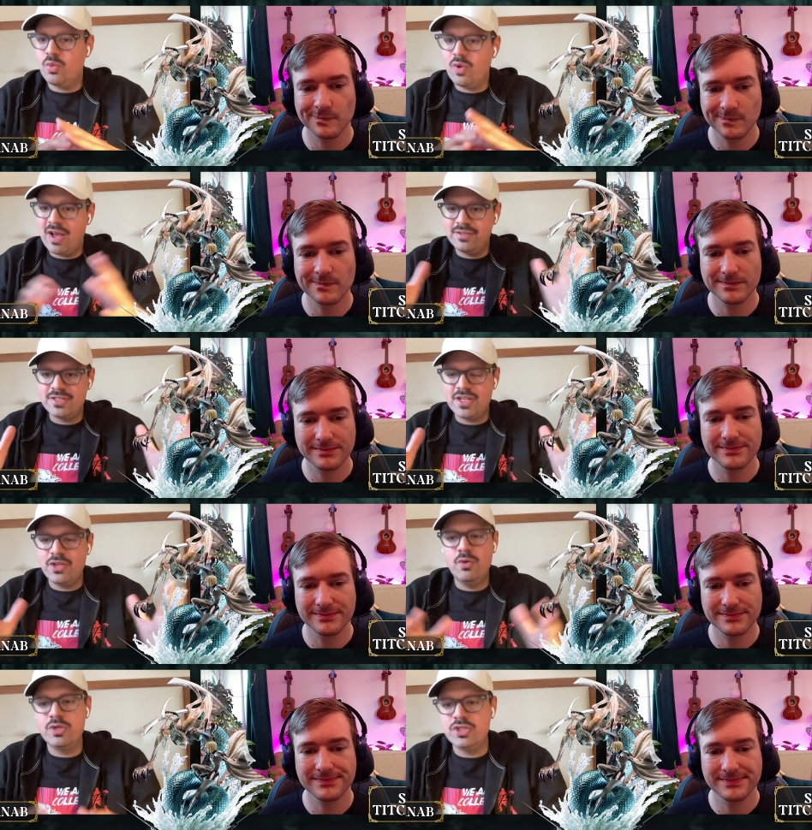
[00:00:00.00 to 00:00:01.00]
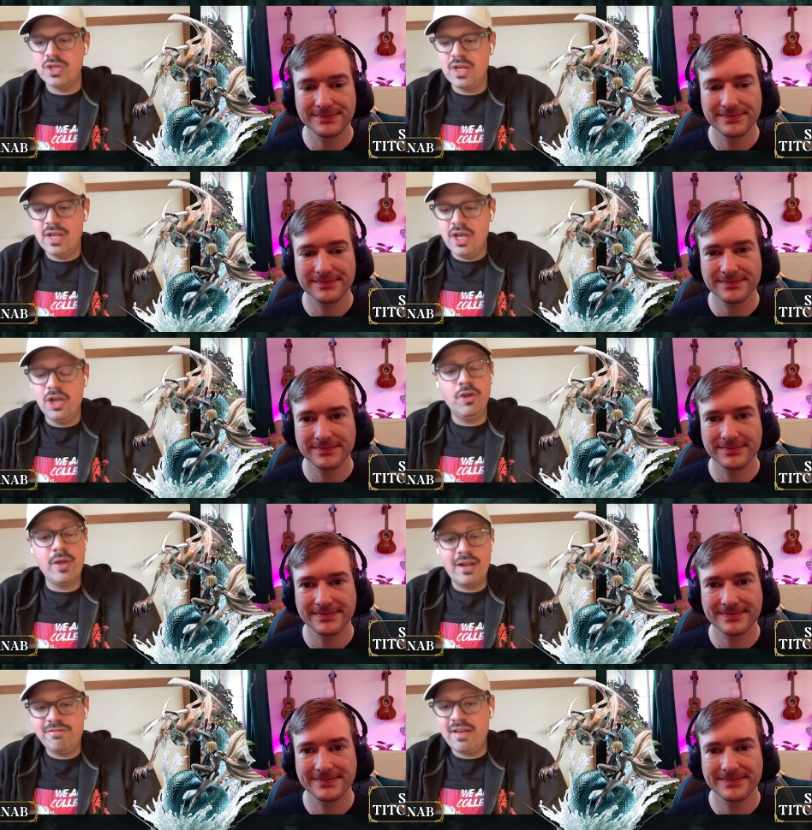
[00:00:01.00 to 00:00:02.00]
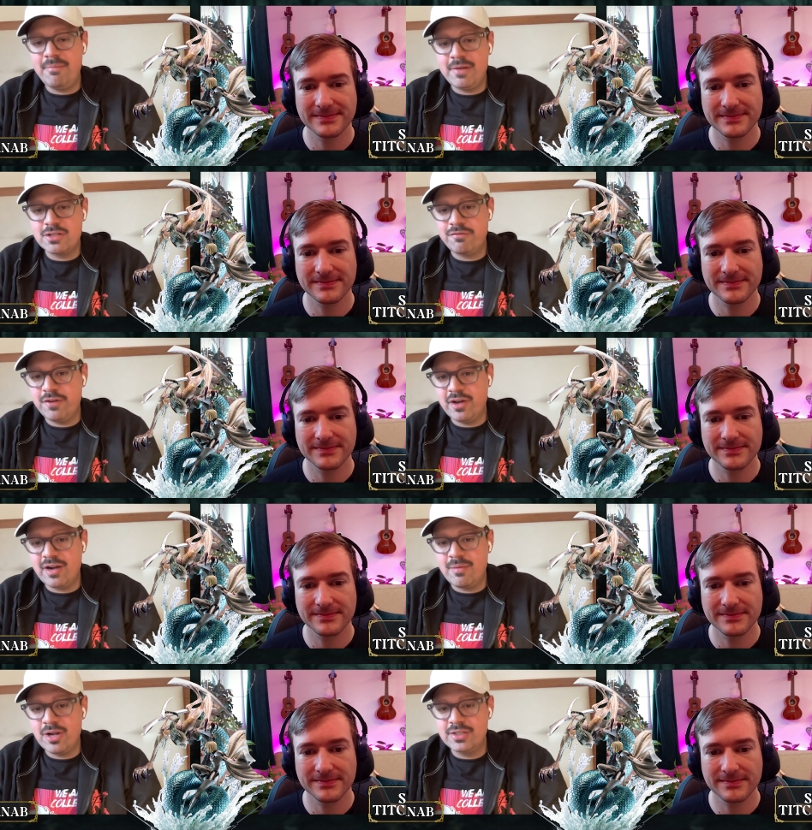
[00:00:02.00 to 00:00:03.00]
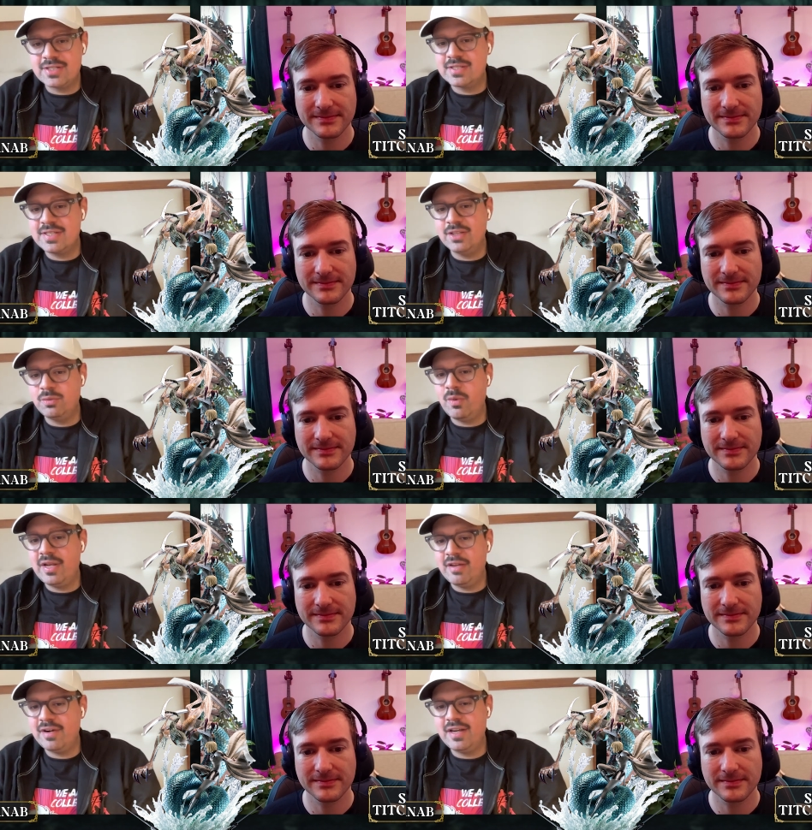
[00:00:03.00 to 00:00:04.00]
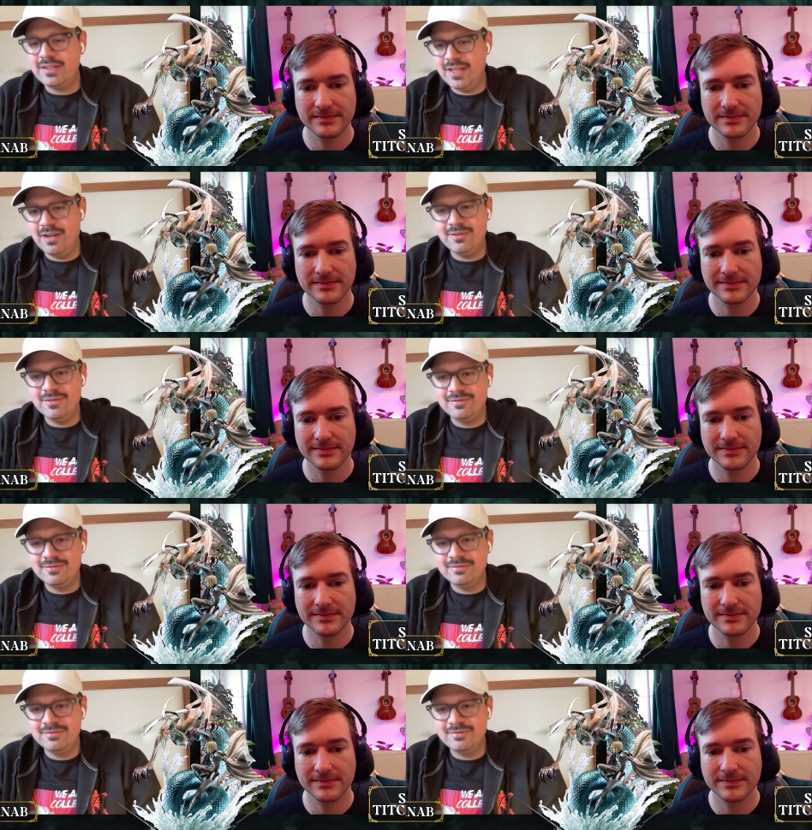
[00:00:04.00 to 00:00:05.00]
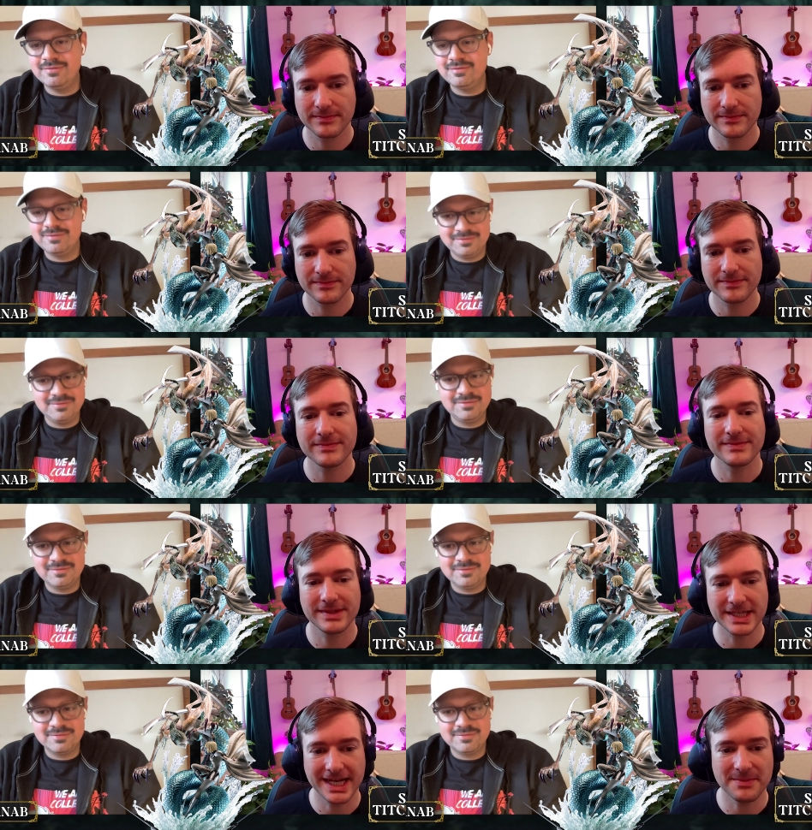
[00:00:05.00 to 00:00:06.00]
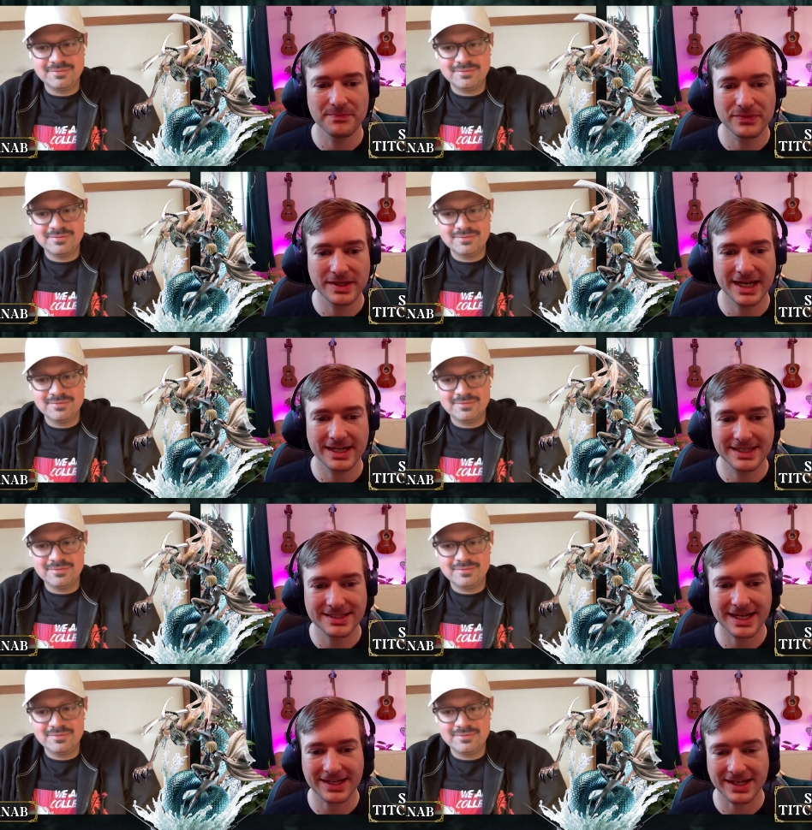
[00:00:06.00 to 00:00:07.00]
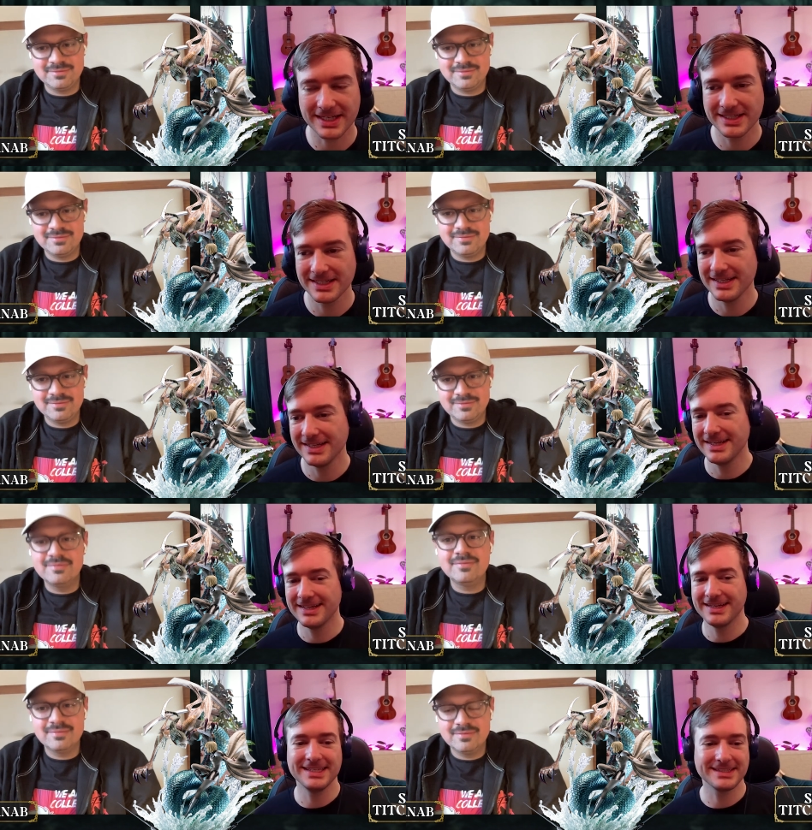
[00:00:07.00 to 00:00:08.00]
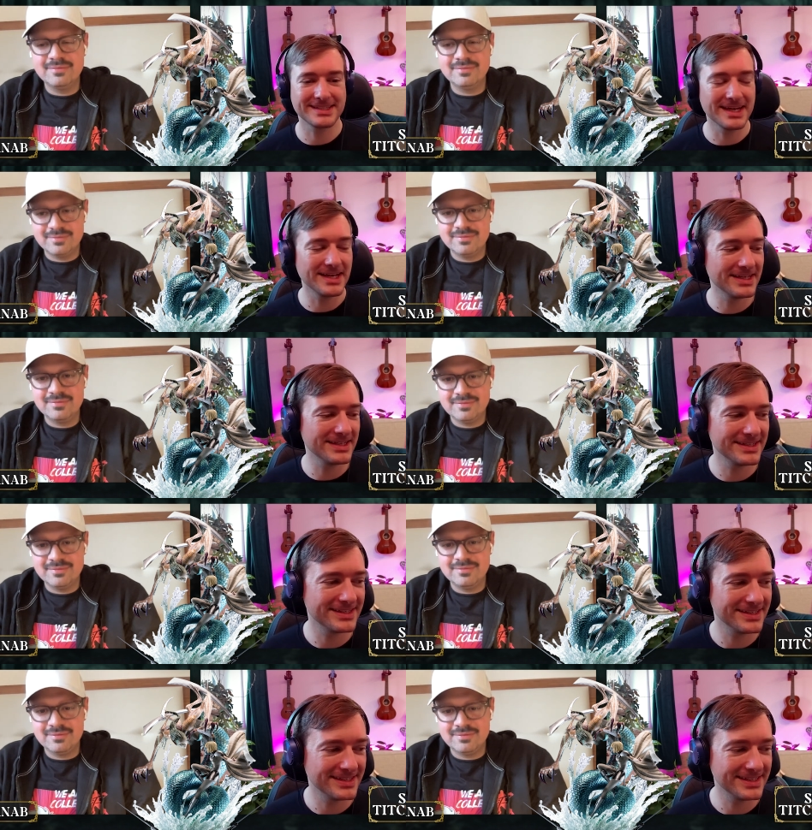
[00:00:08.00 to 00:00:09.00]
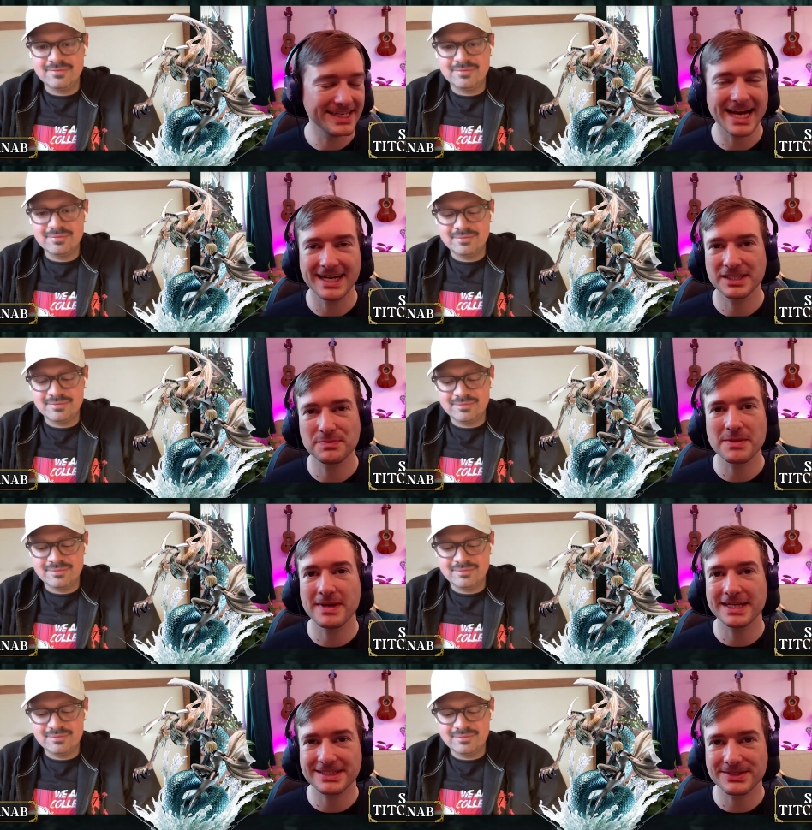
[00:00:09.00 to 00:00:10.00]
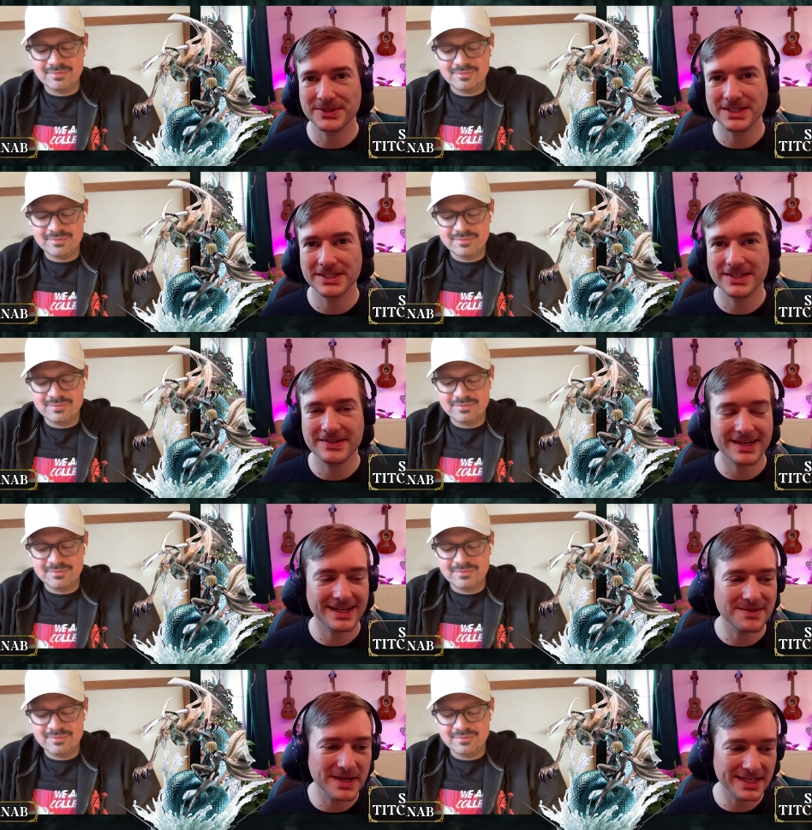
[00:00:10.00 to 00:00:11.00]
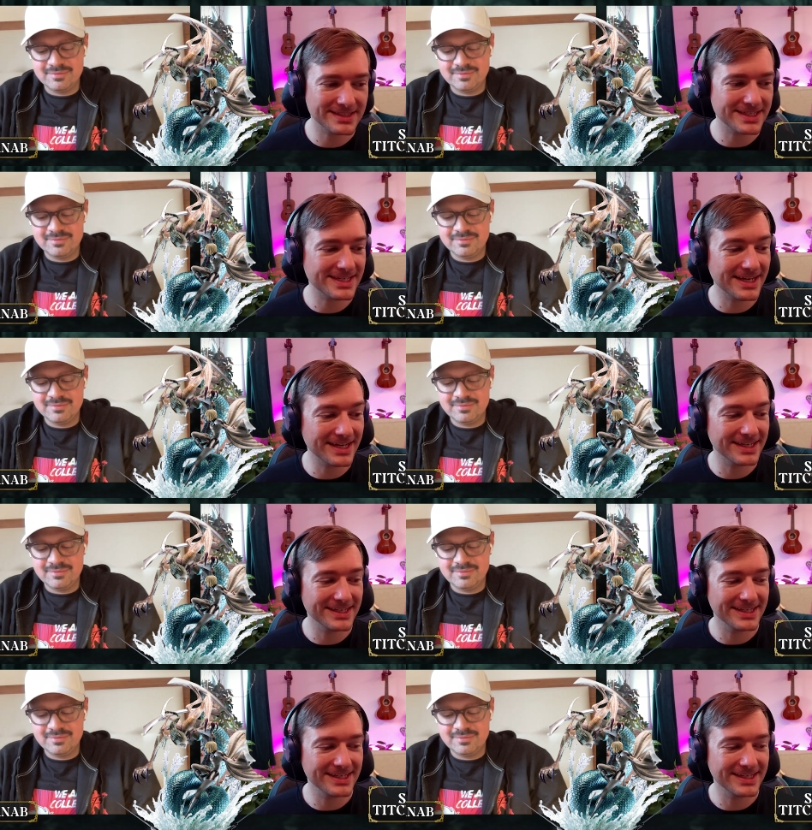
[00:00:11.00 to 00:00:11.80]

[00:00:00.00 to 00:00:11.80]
Speaker 1: to have this huge loyal fan base of Figurama collectors that we will never let down.
Speaker 2: Yeah. Yeah. Exactly. It's uh, yeah. It's been amazing talking to you, and amazing. Uh,